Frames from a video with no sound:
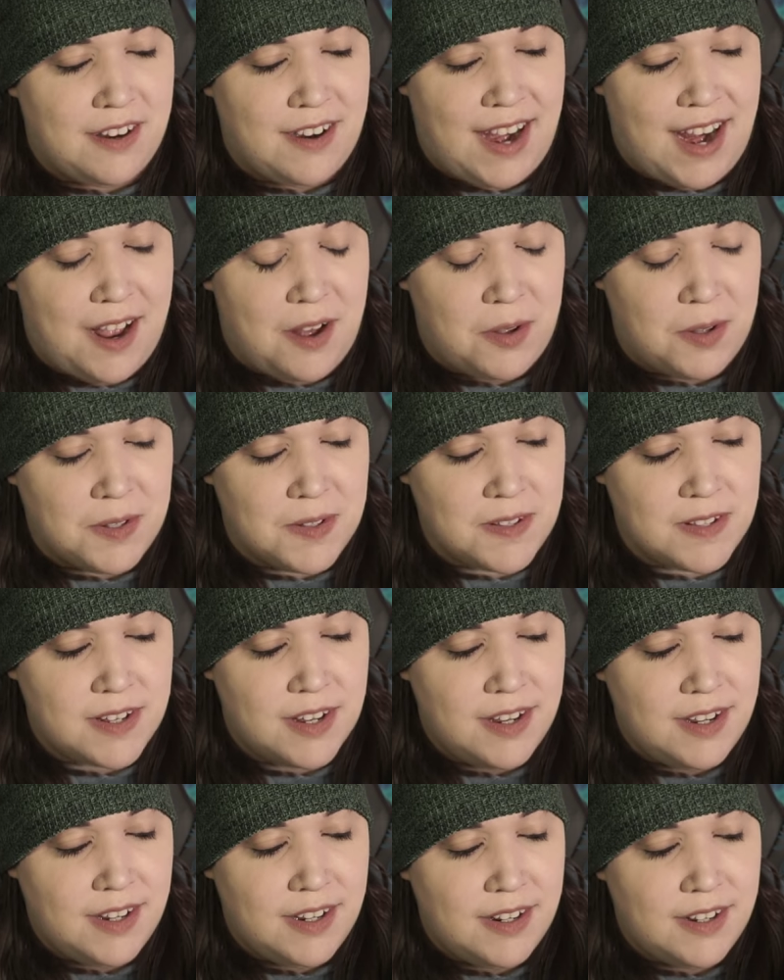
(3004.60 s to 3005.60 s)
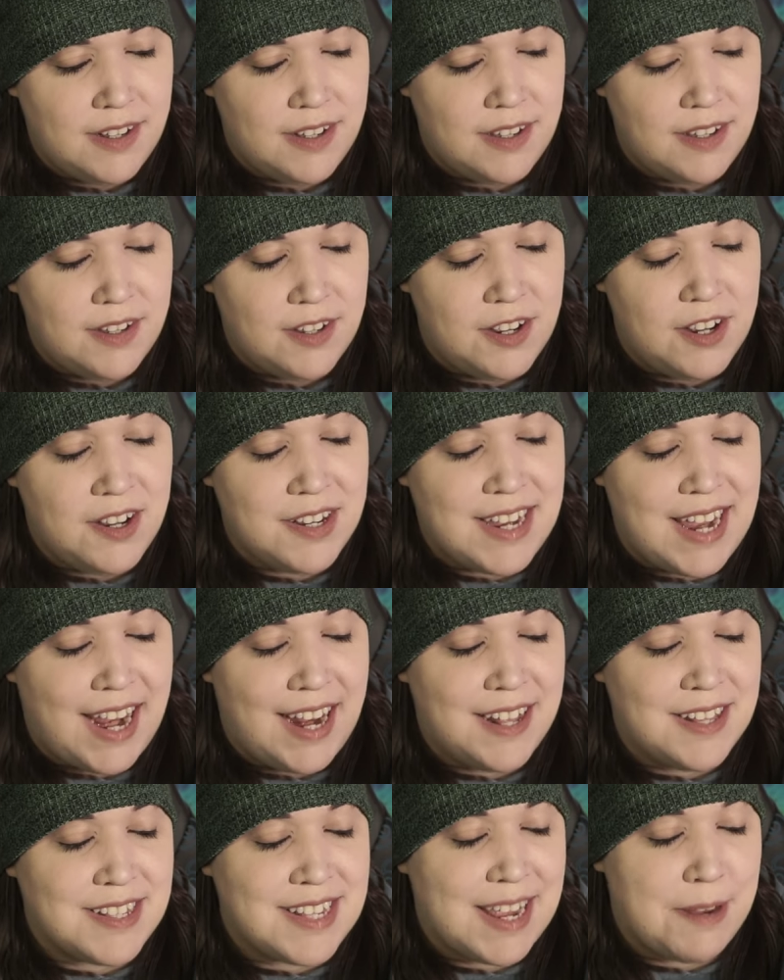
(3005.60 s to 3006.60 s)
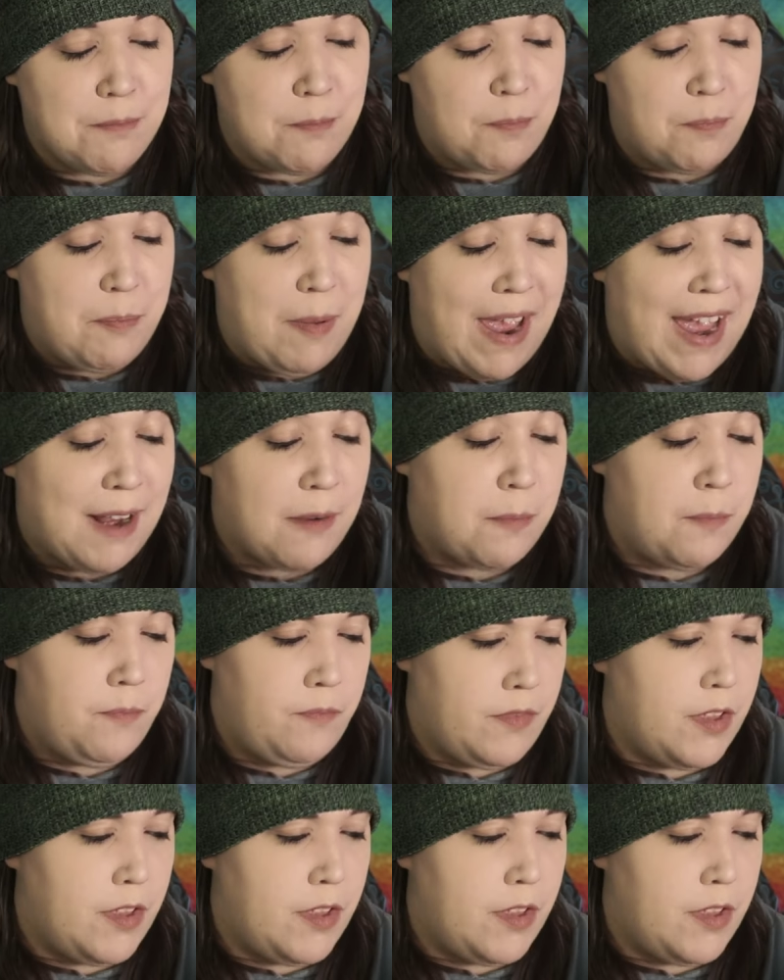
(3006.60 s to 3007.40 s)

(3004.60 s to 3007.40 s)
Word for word: howls. Hookhand's back,